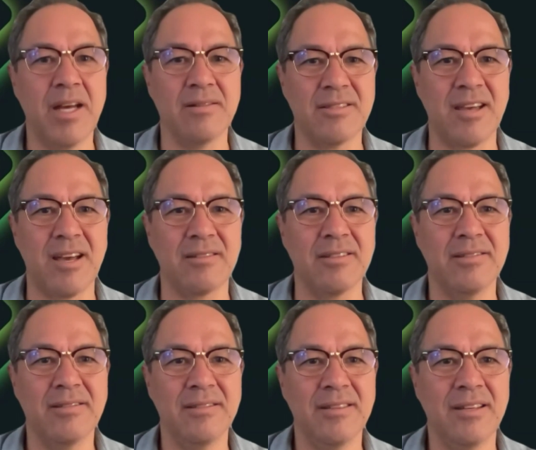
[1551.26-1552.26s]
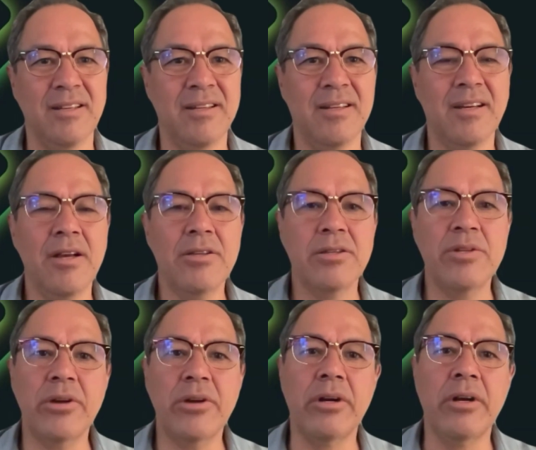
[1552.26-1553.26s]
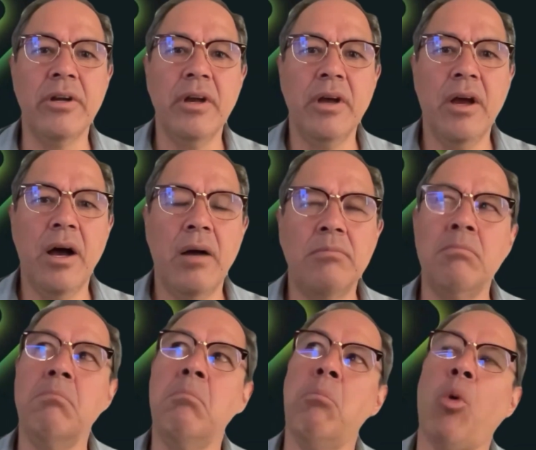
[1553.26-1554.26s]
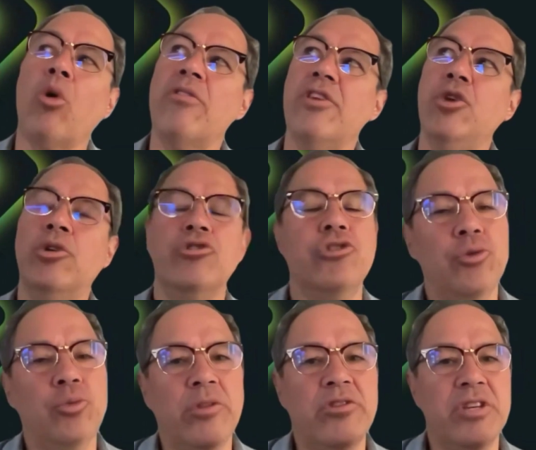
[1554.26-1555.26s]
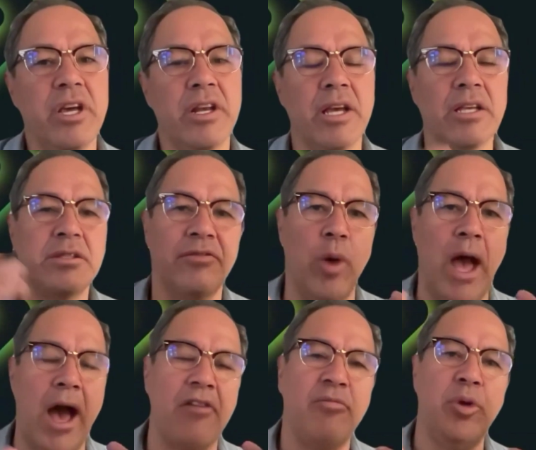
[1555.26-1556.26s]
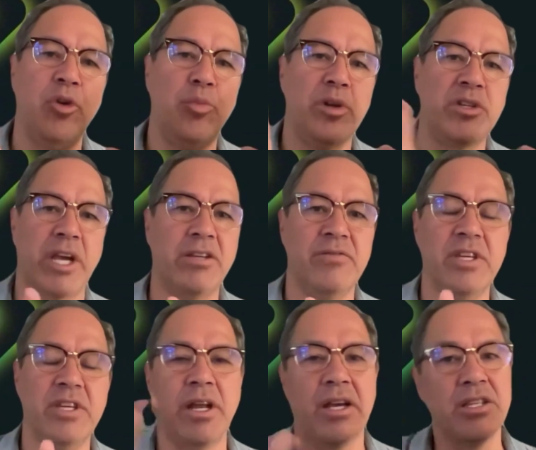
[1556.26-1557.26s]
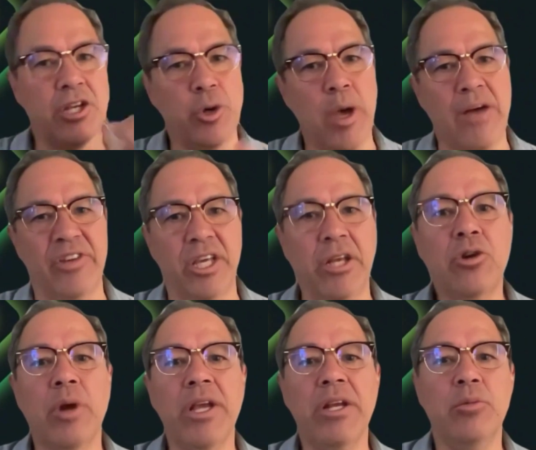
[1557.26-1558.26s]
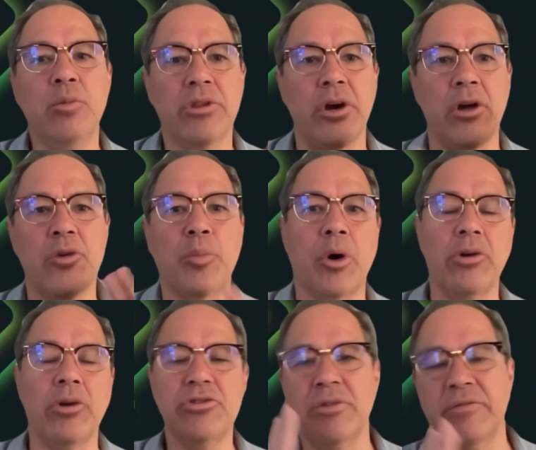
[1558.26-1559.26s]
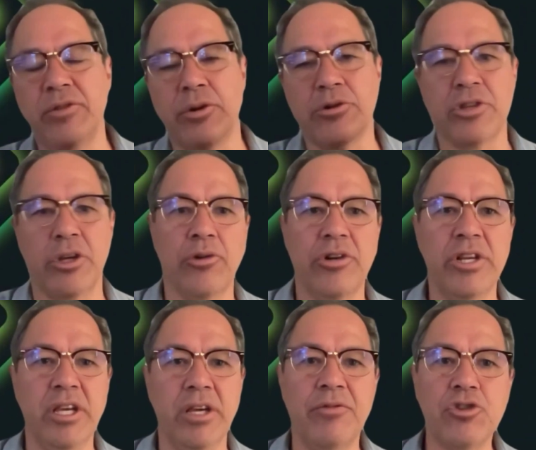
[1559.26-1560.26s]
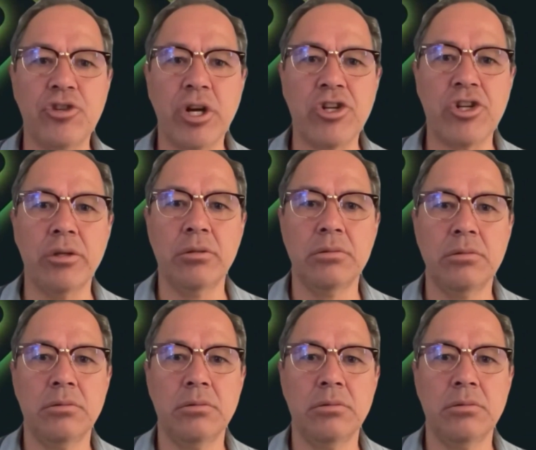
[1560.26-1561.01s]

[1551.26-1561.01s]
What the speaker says: Yeah, exactly. So is there more that you can do with DNS if you have both protective DNS and you have it integrated with other parts of your security infrastructure?